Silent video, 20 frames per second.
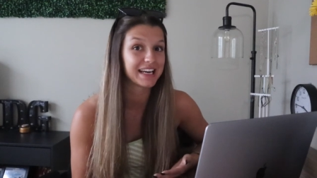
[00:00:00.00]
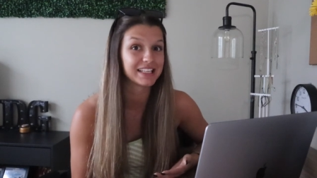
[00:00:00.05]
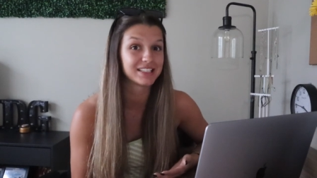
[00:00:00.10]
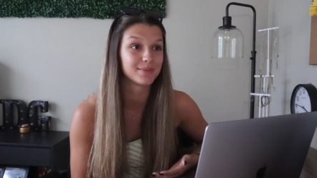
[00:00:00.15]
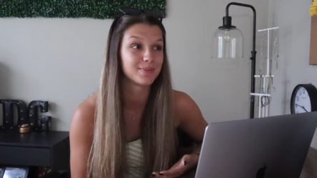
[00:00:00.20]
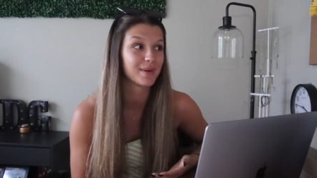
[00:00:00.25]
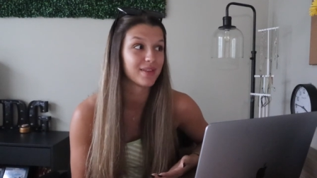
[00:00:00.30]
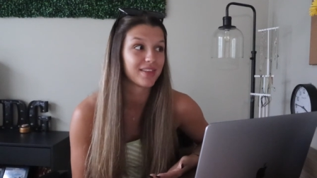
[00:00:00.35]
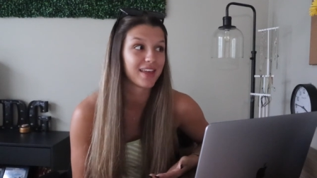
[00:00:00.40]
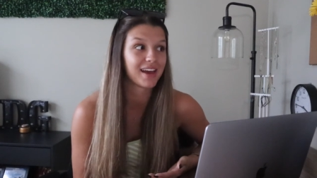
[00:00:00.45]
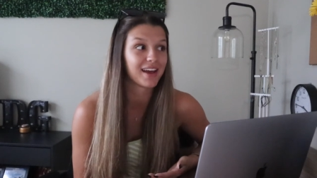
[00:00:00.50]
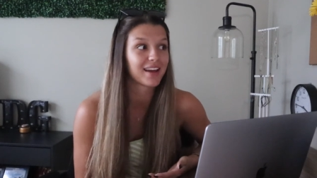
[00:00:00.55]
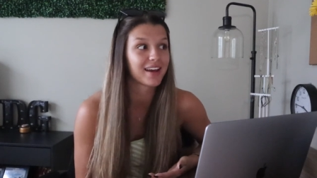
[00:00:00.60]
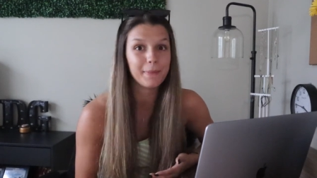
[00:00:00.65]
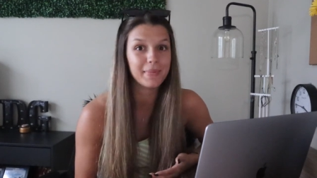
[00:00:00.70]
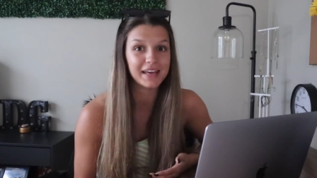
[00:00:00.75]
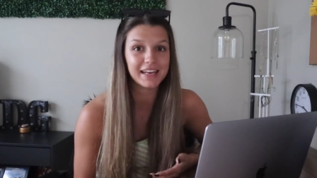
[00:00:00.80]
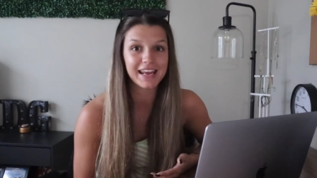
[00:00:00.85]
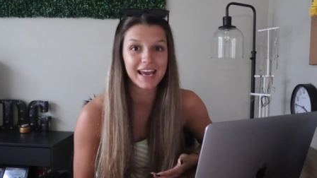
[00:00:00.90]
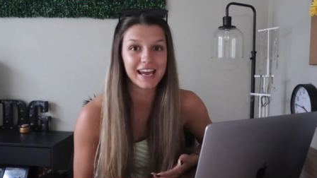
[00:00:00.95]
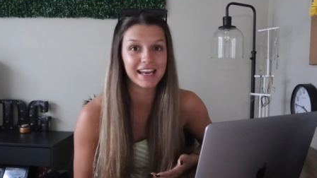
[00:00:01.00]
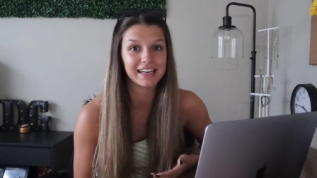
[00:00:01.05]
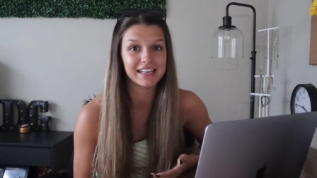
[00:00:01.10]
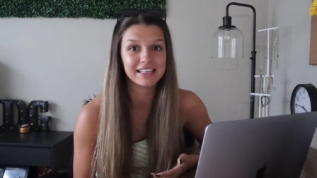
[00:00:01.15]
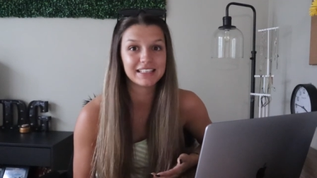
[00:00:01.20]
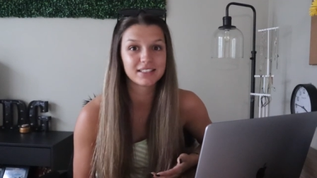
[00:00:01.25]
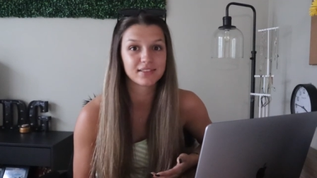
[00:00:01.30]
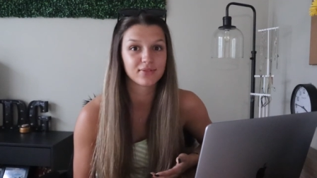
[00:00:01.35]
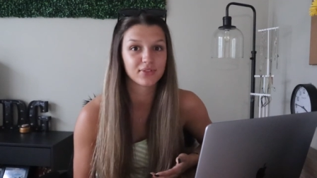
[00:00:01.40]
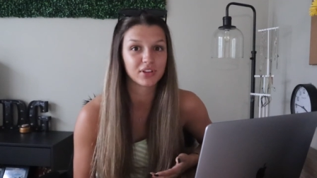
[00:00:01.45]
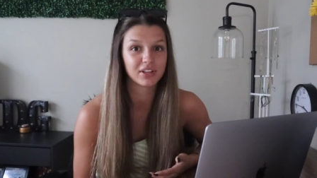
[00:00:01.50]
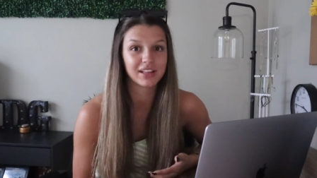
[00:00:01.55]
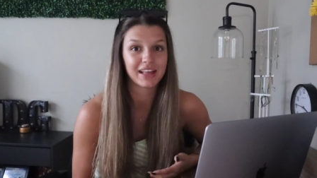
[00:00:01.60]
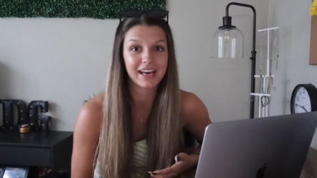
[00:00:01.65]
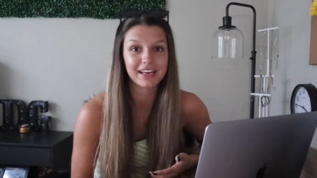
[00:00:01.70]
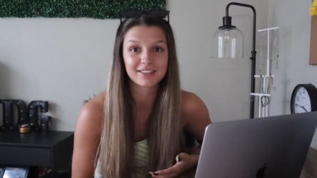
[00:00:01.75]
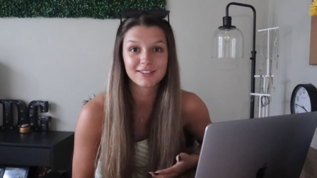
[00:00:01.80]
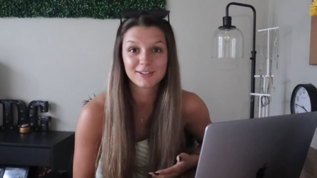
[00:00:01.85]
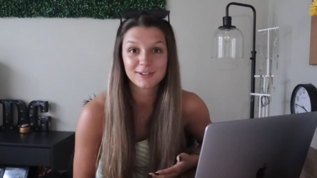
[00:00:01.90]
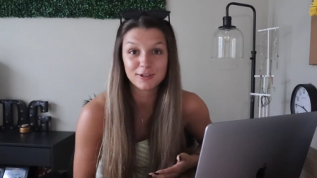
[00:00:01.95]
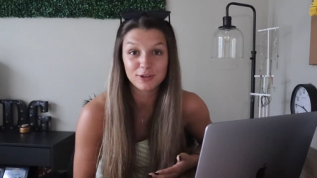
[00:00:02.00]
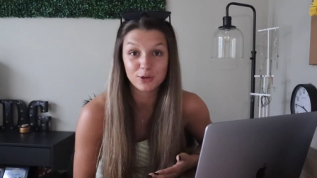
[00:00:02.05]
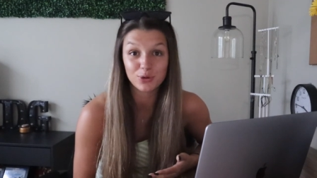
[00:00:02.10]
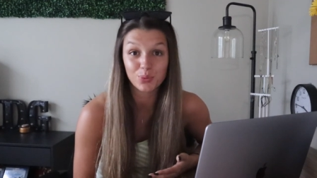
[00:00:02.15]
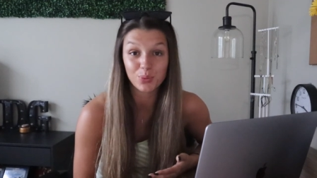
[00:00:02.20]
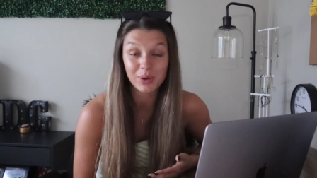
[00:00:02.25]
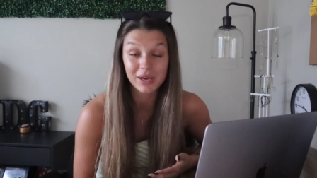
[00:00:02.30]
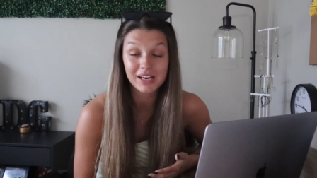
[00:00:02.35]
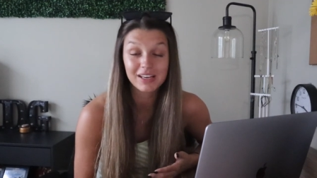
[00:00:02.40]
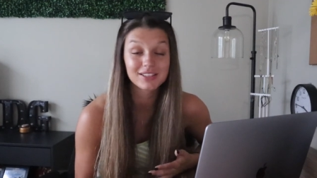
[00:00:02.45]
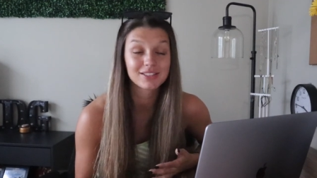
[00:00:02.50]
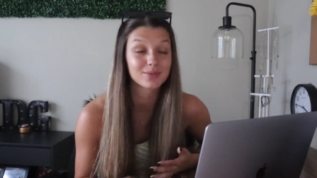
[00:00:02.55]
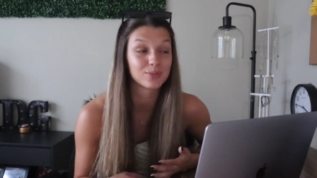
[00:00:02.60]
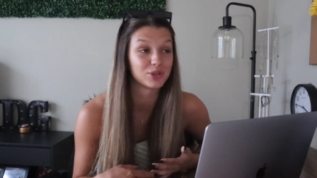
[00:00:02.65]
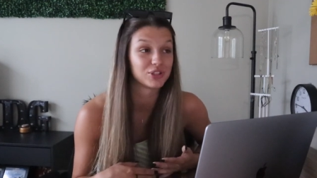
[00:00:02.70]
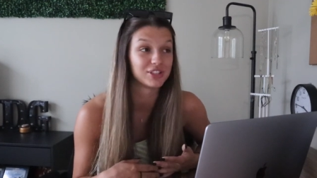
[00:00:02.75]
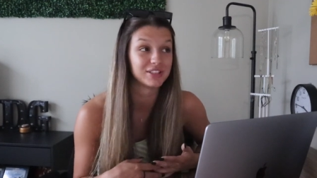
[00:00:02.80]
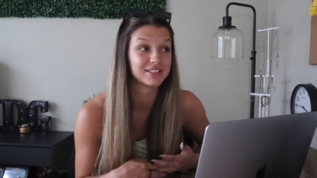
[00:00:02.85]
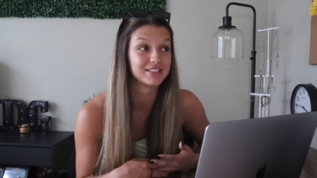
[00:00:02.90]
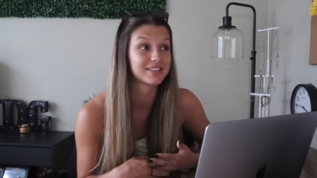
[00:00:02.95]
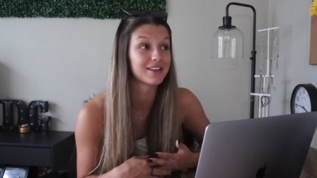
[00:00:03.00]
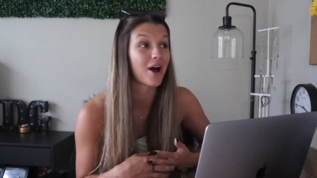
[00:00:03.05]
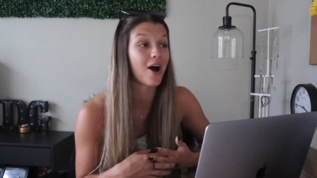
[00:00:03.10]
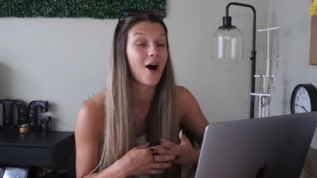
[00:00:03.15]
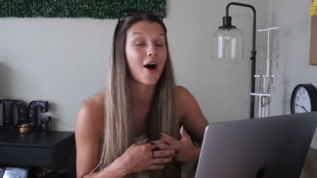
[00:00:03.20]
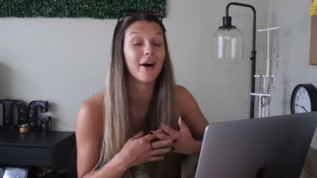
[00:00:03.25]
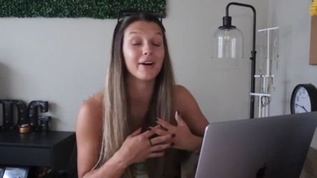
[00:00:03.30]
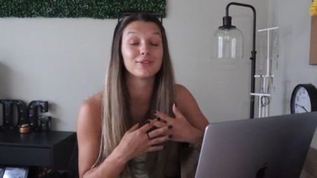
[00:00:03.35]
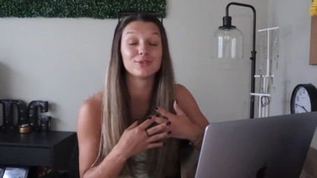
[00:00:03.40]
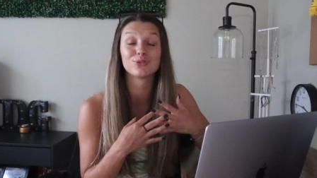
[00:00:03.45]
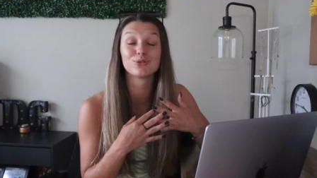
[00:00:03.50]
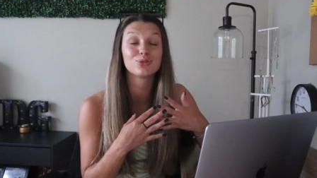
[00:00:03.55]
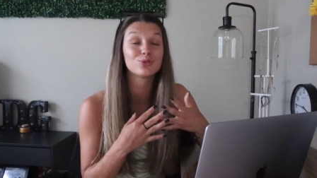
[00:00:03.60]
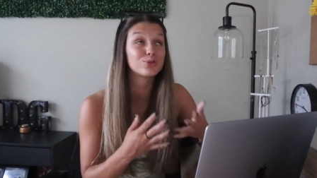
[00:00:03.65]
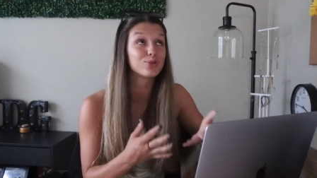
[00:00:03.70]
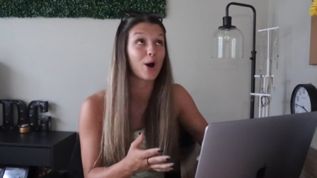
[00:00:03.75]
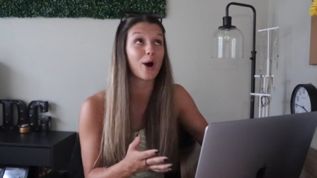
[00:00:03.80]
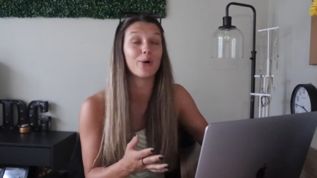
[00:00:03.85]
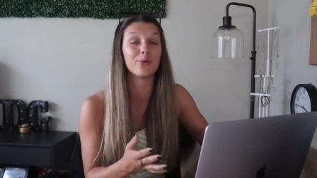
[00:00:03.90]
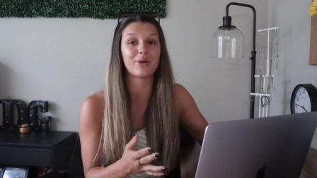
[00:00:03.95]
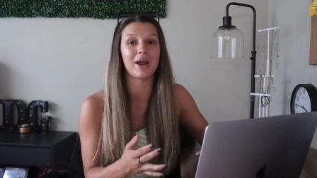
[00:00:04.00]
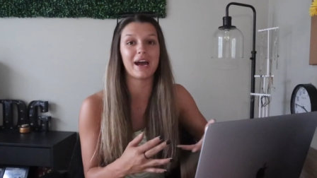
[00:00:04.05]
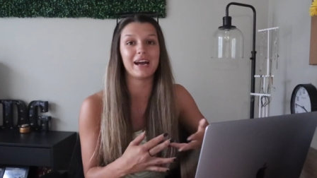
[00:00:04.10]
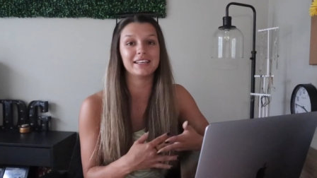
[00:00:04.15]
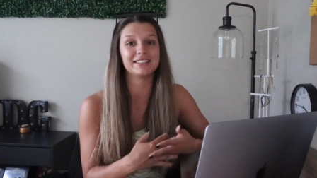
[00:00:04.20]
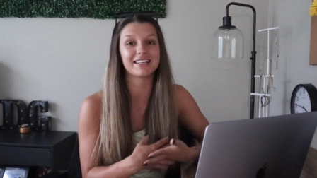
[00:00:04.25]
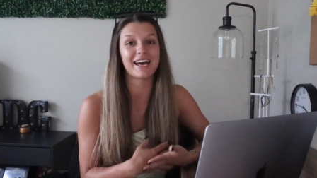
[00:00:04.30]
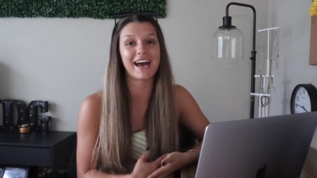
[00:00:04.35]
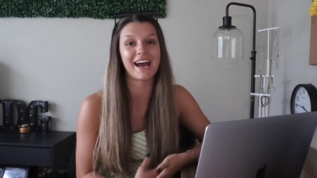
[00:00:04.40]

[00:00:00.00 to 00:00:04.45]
It's been like mid 80s for the last two weeks, which is so nice.